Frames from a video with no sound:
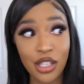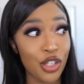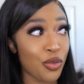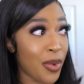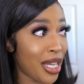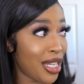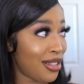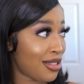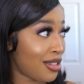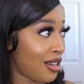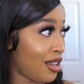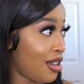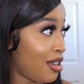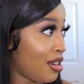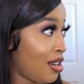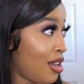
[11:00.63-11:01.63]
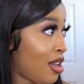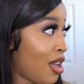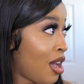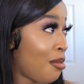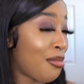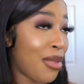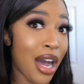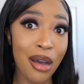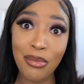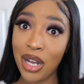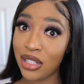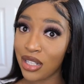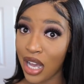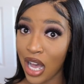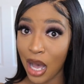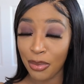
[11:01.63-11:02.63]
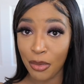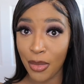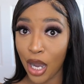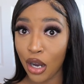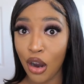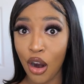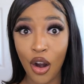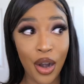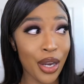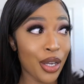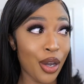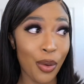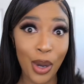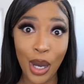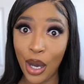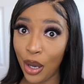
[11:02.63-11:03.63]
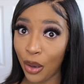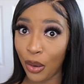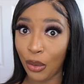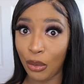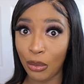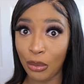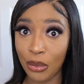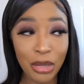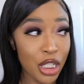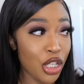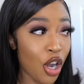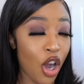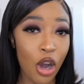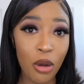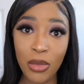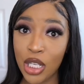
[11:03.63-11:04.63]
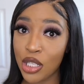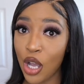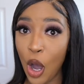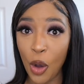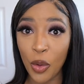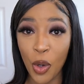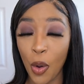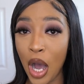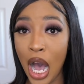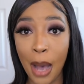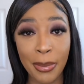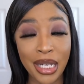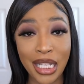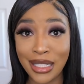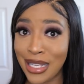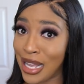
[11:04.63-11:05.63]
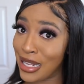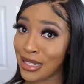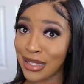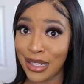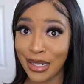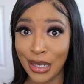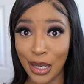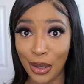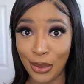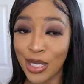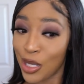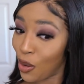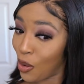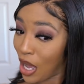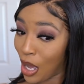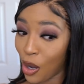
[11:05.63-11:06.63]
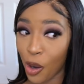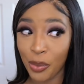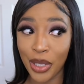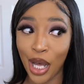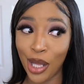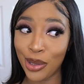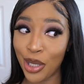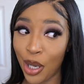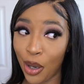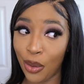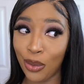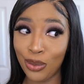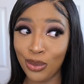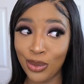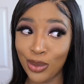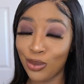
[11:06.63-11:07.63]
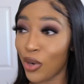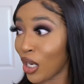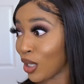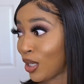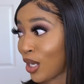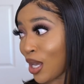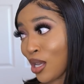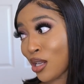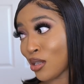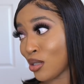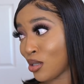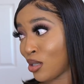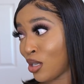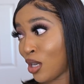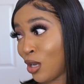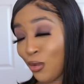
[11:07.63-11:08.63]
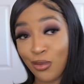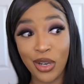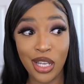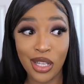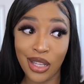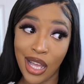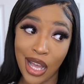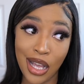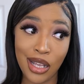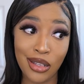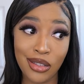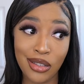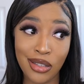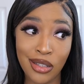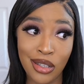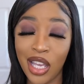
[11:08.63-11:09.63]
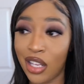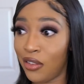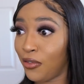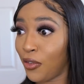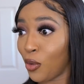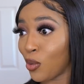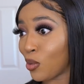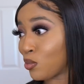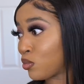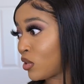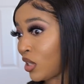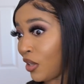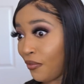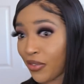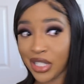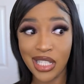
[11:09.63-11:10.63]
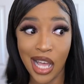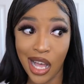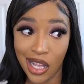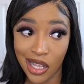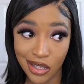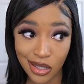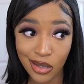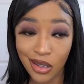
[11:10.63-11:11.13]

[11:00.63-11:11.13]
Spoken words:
situation. But I'm about to hop in my car and go home. Bitch, a homeless hoe don't hop in a Tesla though. So I hope y'all know, recognize, realize, and photosynthesize,